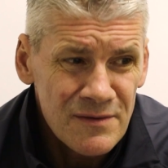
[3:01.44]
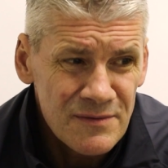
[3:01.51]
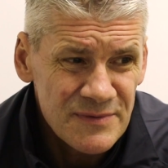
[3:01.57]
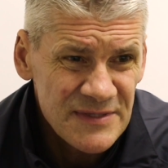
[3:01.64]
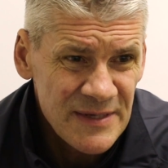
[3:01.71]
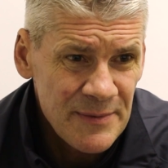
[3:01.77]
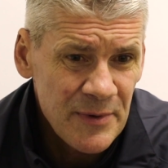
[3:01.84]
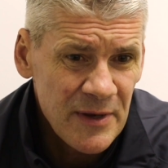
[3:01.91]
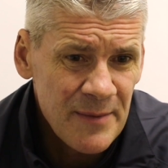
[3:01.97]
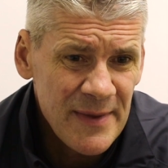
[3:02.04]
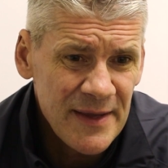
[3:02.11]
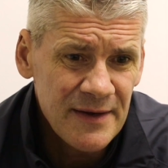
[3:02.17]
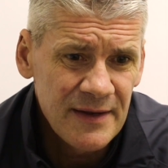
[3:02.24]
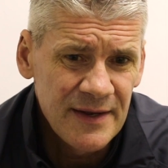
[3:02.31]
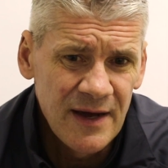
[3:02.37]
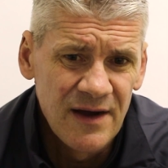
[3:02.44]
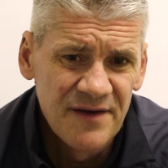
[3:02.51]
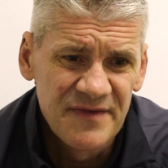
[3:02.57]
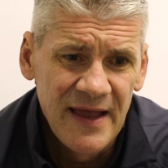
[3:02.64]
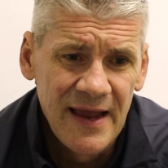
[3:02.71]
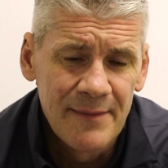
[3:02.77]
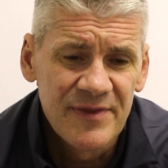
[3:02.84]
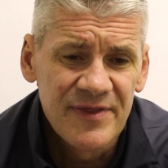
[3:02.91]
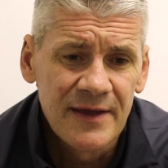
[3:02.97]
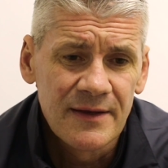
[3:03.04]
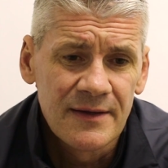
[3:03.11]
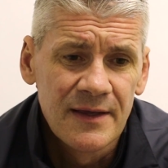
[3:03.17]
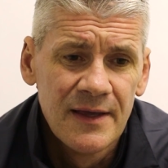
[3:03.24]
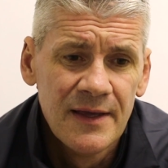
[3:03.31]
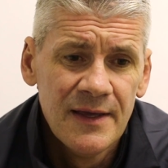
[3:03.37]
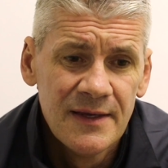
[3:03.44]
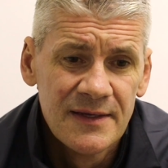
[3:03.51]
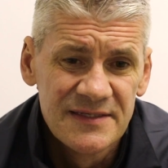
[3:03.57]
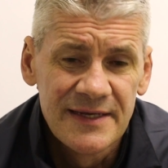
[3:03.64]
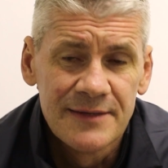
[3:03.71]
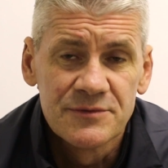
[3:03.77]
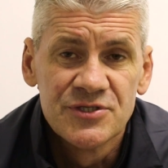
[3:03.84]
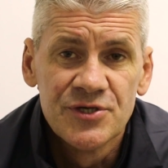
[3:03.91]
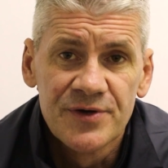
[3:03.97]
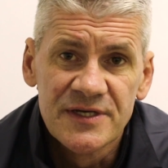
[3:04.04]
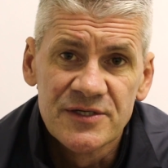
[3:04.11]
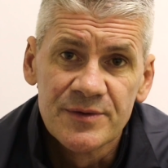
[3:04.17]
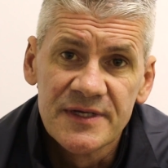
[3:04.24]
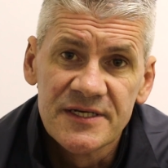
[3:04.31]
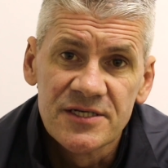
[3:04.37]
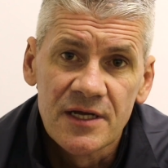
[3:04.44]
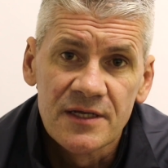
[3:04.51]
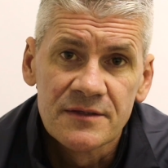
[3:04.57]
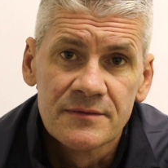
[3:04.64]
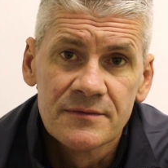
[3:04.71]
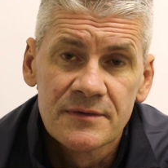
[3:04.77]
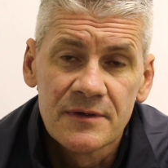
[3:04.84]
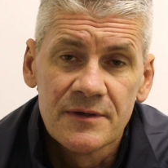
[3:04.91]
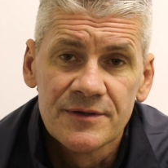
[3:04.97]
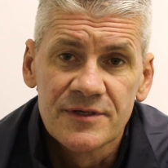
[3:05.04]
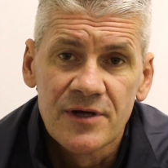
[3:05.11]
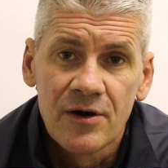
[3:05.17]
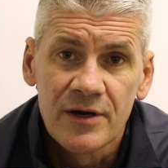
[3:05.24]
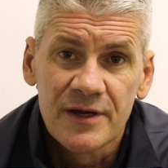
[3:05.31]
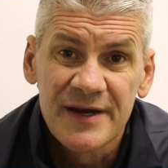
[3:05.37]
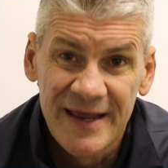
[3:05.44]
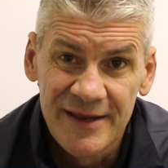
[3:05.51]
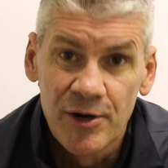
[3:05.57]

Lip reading: See, we came in at half time. I think it was Newry's only shot on target, and they